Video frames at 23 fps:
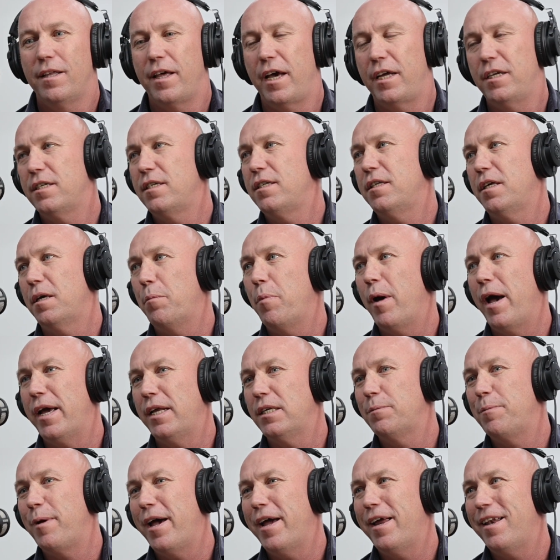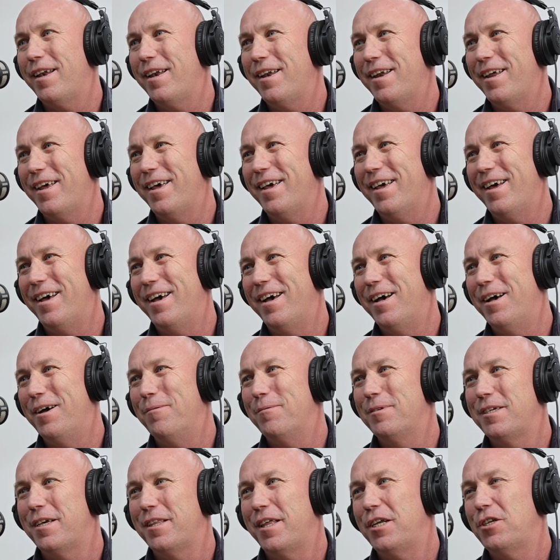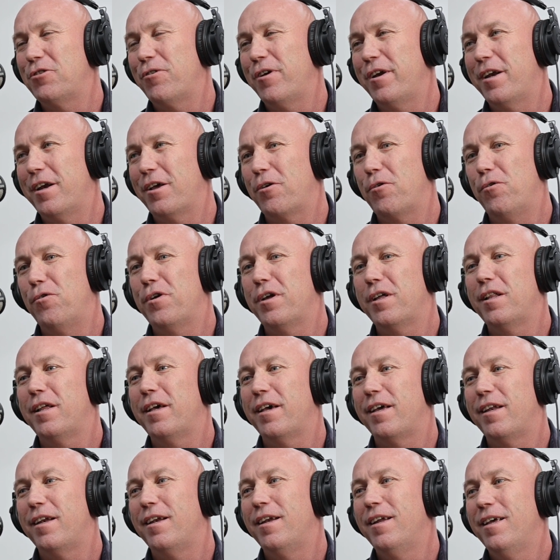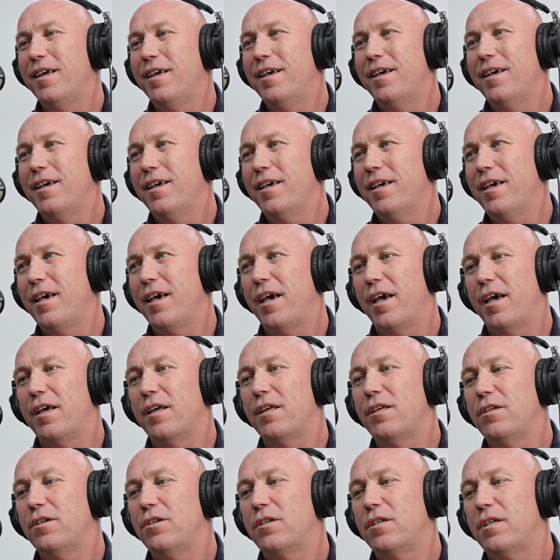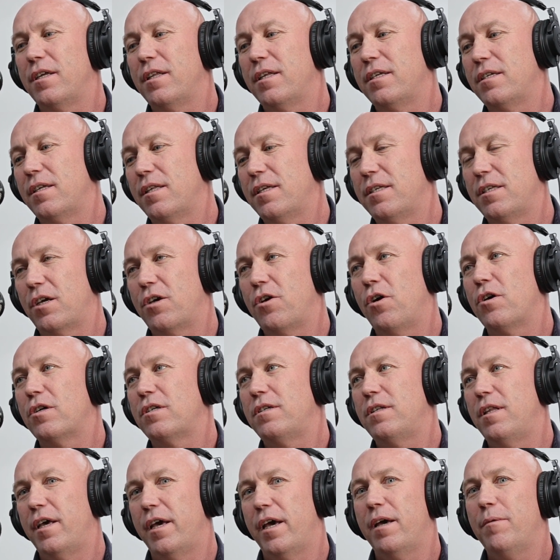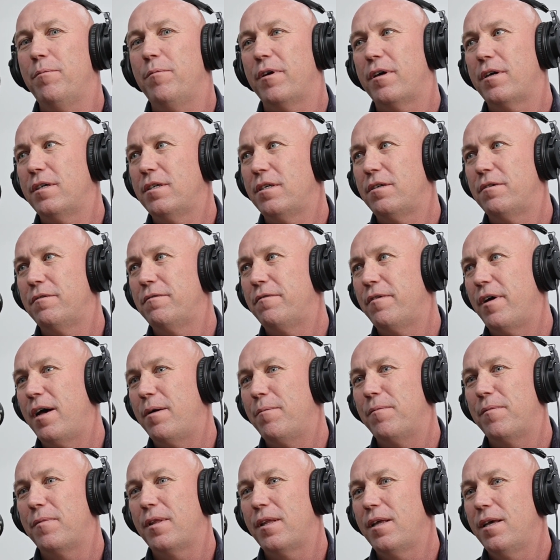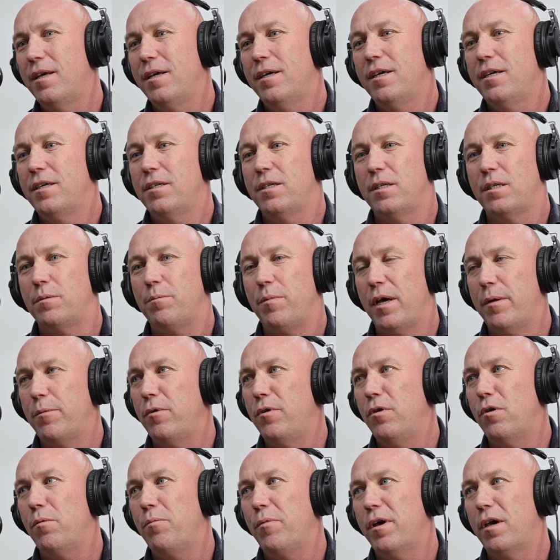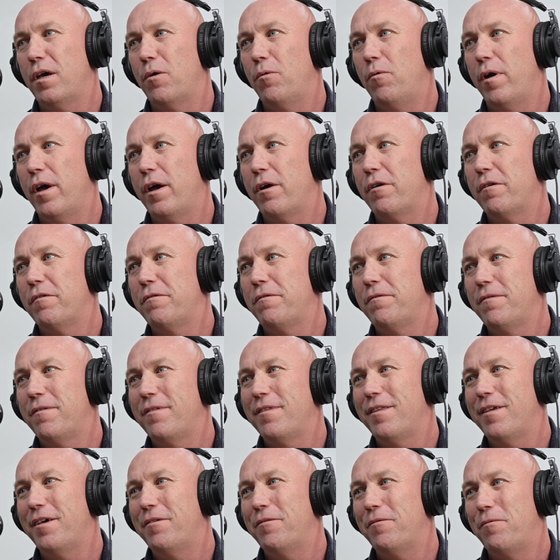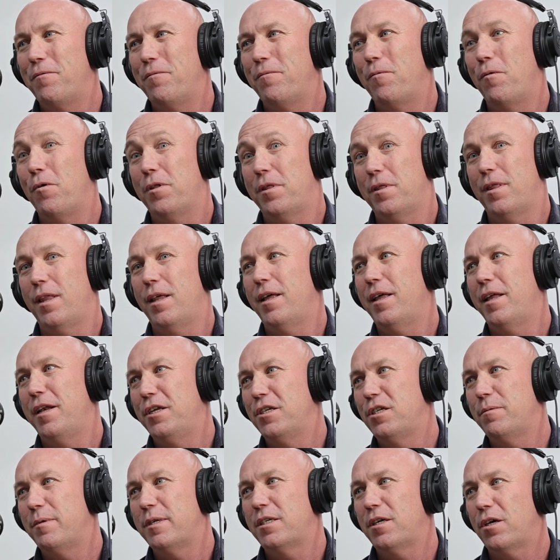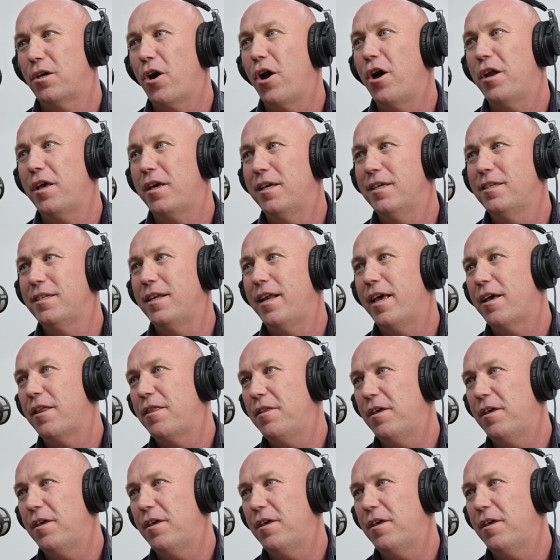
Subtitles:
they just think paint's paint, so they treat it accordingly. And usually there's a cost there because of just people not being aware of what an intumescent coating is and how